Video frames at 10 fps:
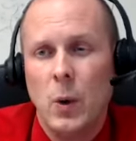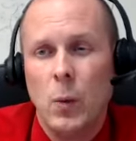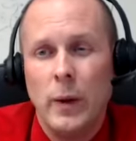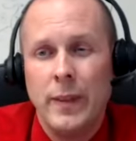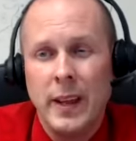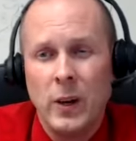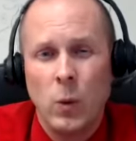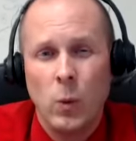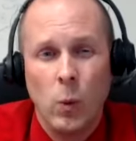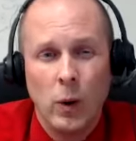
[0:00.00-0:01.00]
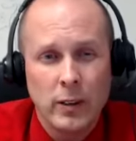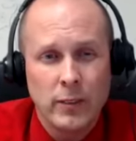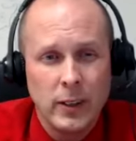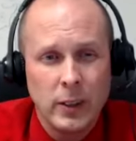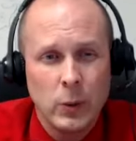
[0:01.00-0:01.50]
when they don't work
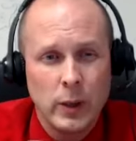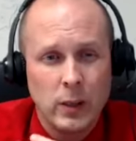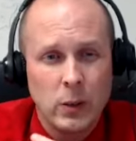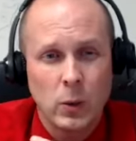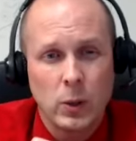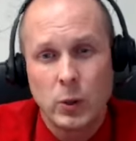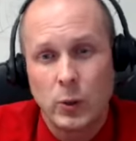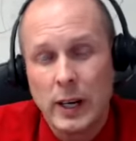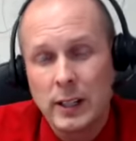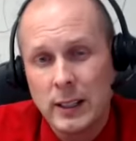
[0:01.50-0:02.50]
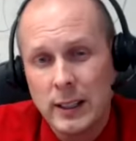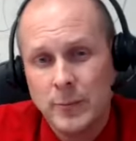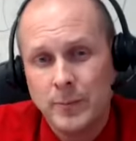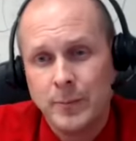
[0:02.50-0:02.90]
very well or correctly,